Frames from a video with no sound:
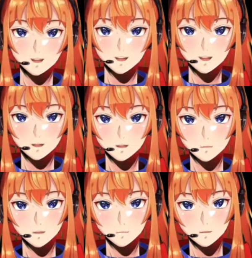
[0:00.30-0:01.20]
Hello
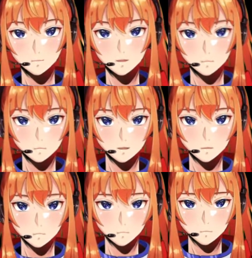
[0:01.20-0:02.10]
and welcome to
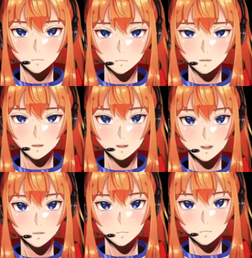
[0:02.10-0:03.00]
20-Hour Reviews.
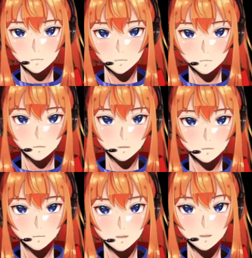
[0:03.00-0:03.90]
After more than 20
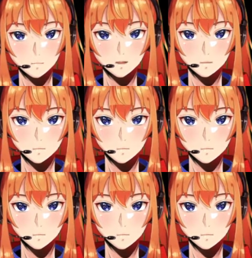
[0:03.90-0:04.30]
hours of gameplay, we are